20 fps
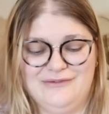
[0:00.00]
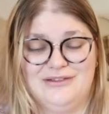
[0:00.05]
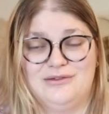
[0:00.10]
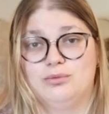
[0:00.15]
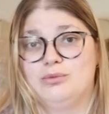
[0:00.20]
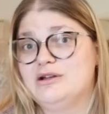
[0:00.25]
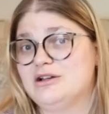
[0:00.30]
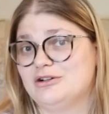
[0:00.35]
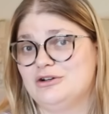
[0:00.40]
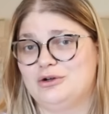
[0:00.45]
if it's
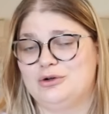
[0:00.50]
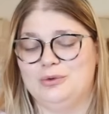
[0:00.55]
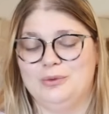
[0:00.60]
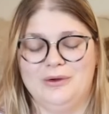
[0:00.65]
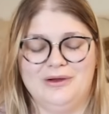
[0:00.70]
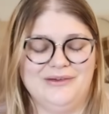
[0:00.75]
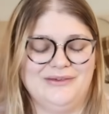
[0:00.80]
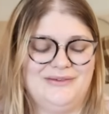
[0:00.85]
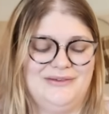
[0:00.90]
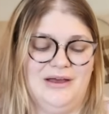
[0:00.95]
weird or
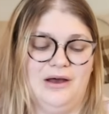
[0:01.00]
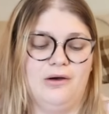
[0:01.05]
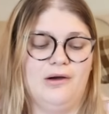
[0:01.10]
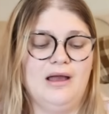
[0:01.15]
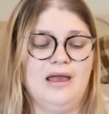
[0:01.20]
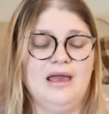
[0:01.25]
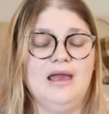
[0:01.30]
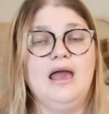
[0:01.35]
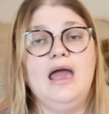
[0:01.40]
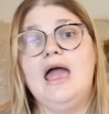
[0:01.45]
cool, so
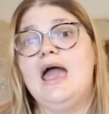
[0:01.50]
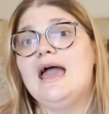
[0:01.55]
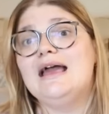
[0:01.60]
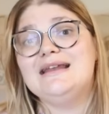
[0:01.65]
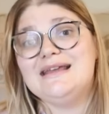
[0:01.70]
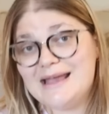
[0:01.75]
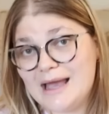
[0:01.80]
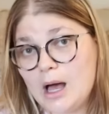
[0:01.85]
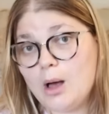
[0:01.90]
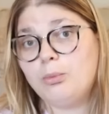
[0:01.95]

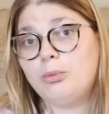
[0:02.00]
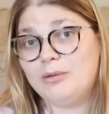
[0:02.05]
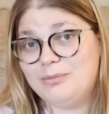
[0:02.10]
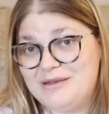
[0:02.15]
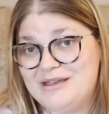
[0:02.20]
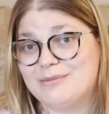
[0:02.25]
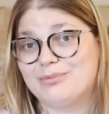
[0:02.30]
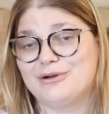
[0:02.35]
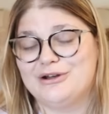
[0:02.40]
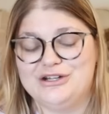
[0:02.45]
any help would
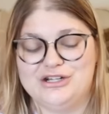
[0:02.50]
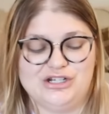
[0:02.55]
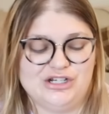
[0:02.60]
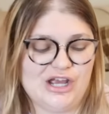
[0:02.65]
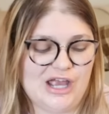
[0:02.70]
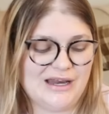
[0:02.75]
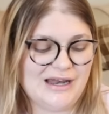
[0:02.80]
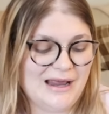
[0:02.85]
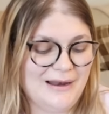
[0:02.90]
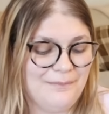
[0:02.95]
be
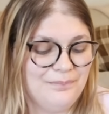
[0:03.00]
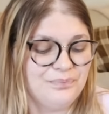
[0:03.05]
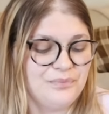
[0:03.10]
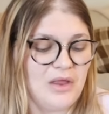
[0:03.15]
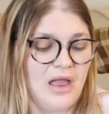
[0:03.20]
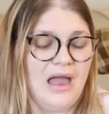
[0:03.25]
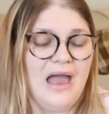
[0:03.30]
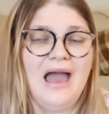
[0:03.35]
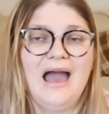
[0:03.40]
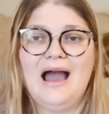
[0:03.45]
appreciated.
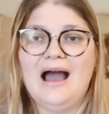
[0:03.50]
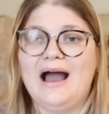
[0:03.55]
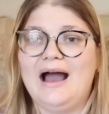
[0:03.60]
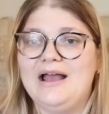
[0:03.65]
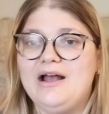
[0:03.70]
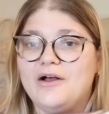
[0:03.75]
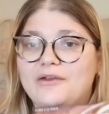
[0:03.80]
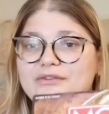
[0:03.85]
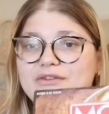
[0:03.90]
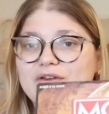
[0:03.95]

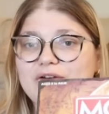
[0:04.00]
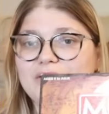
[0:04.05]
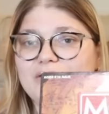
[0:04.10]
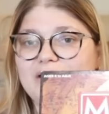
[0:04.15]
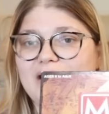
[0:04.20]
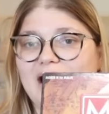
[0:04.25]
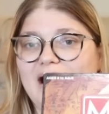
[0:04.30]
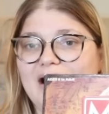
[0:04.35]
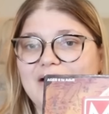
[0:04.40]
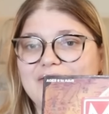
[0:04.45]
I also
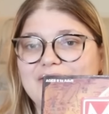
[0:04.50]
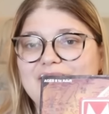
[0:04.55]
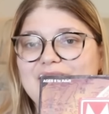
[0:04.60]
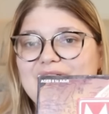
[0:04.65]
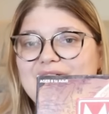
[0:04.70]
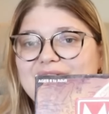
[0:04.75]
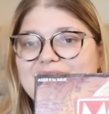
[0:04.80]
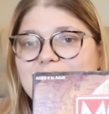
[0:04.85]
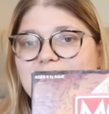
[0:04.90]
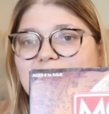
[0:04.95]
got
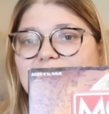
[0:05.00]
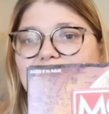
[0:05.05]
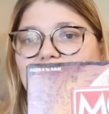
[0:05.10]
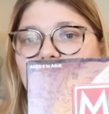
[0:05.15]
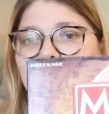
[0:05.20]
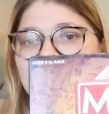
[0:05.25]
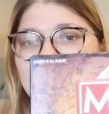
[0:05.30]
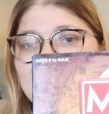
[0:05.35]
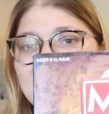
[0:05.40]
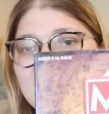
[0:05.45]
this
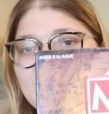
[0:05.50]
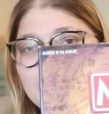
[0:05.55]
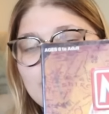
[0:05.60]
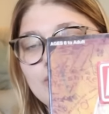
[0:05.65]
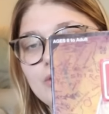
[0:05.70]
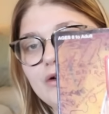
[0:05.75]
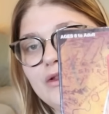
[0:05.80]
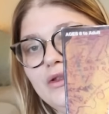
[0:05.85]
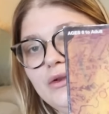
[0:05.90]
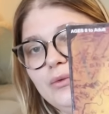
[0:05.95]
Monopoly
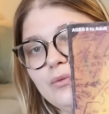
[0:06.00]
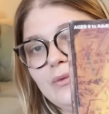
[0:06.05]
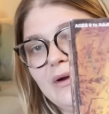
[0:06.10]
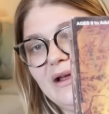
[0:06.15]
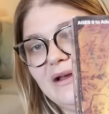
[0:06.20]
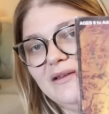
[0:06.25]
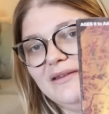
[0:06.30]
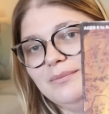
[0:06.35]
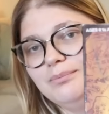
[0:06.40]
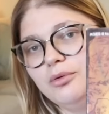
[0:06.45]
Lord of the
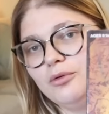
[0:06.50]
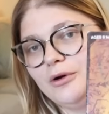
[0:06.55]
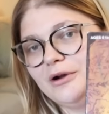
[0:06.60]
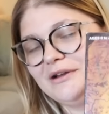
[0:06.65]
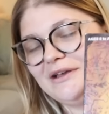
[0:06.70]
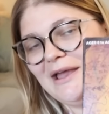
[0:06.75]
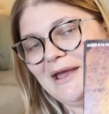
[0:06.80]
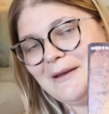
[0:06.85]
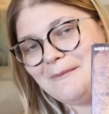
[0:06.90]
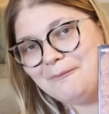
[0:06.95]
Rings
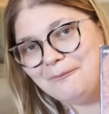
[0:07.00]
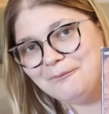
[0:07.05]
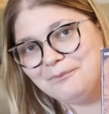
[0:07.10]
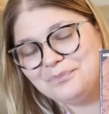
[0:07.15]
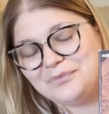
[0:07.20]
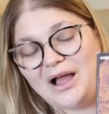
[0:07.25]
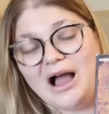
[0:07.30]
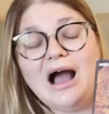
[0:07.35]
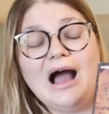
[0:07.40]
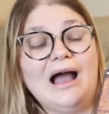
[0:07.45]
board game.
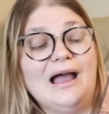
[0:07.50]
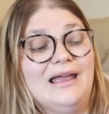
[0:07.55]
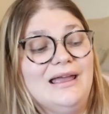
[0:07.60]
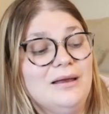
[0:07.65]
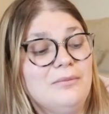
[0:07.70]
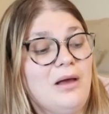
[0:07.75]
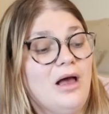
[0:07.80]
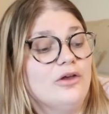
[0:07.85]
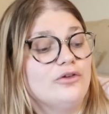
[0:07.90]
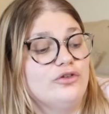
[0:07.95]
I
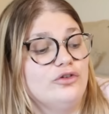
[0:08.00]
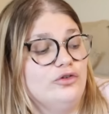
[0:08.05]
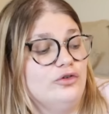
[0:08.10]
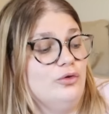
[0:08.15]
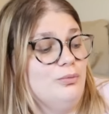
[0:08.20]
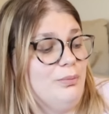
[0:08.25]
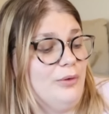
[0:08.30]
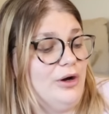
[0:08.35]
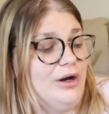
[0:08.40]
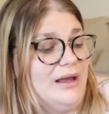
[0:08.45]
am
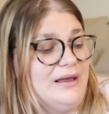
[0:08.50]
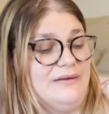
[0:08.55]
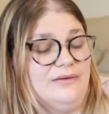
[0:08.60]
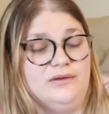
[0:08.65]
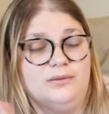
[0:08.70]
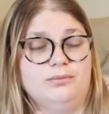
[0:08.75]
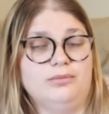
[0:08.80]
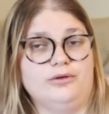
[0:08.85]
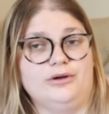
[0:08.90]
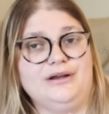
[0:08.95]
super
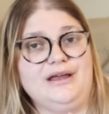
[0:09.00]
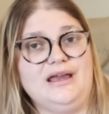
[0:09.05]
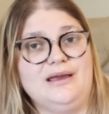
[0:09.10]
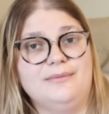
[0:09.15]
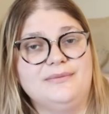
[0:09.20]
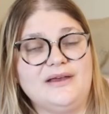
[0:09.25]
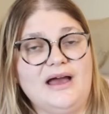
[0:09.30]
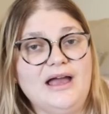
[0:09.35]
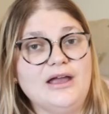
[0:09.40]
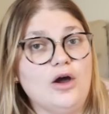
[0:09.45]
into board
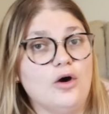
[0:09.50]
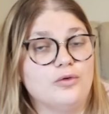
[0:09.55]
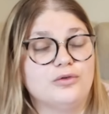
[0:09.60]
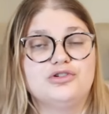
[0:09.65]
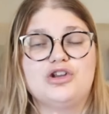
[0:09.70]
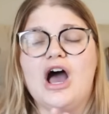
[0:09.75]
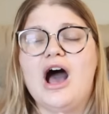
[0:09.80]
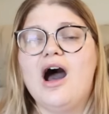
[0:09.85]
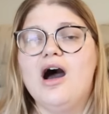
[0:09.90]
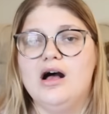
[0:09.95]
games. I
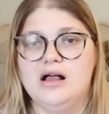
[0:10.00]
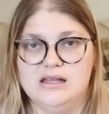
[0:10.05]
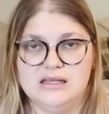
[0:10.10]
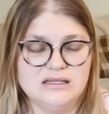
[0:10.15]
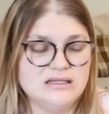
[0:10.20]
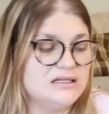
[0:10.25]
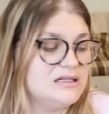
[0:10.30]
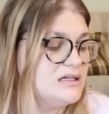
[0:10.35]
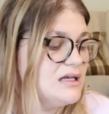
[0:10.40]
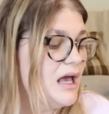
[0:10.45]
own
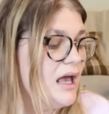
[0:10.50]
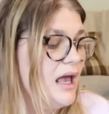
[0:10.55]
tons.